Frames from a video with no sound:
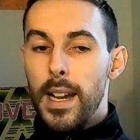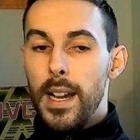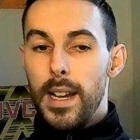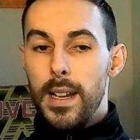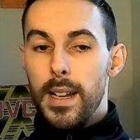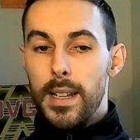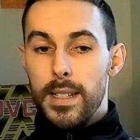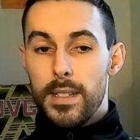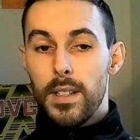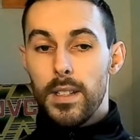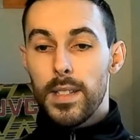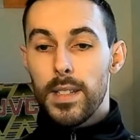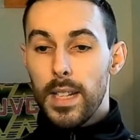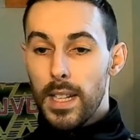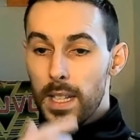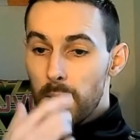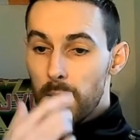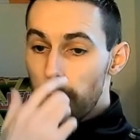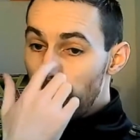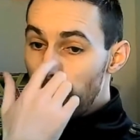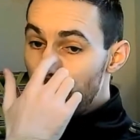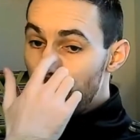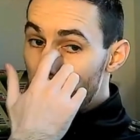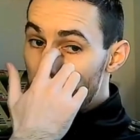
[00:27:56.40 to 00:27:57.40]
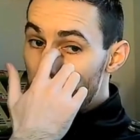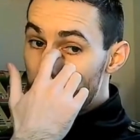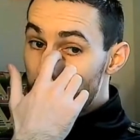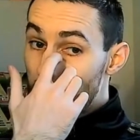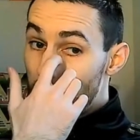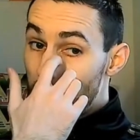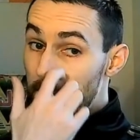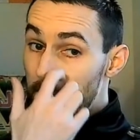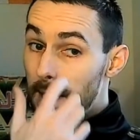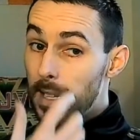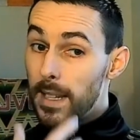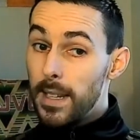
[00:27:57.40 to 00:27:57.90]
He's got that experience.
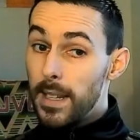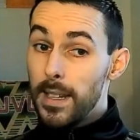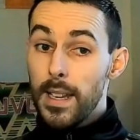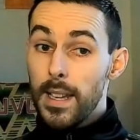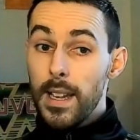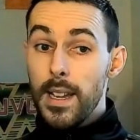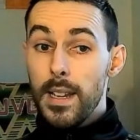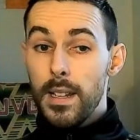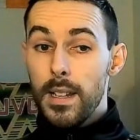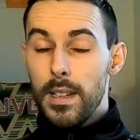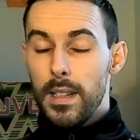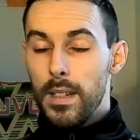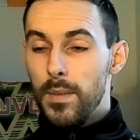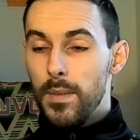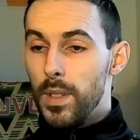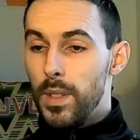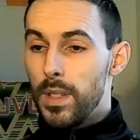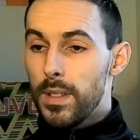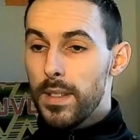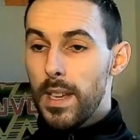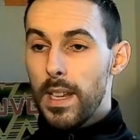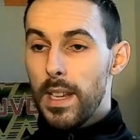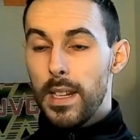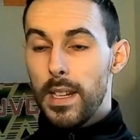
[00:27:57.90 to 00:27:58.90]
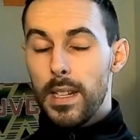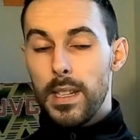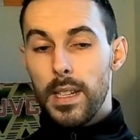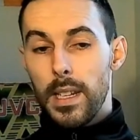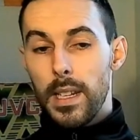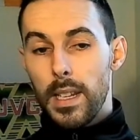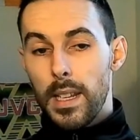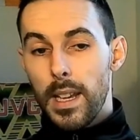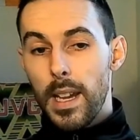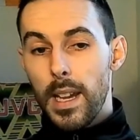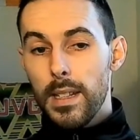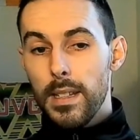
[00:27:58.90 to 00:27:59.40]
And then again, if you sell Eddie
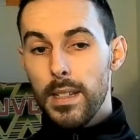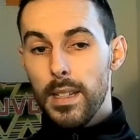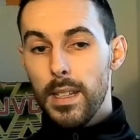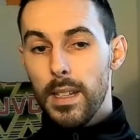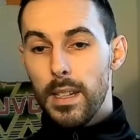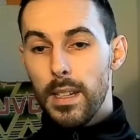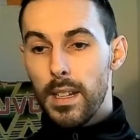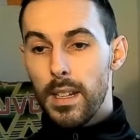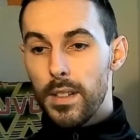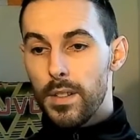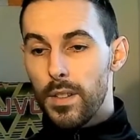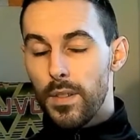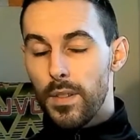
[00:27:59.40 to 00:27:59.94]
Nketiah, get your